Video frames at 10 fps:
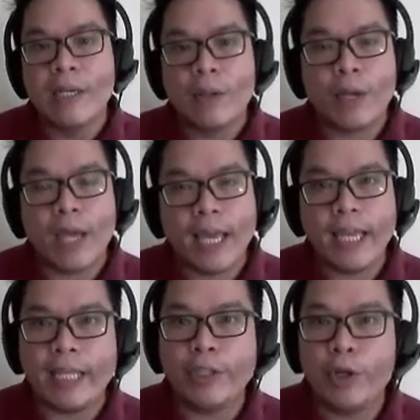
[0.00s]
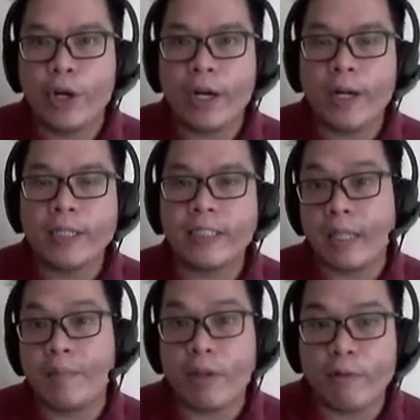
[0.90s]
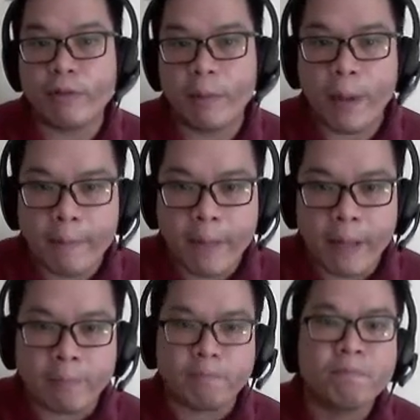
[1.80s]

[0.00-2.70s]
okay, in your statement of the problem.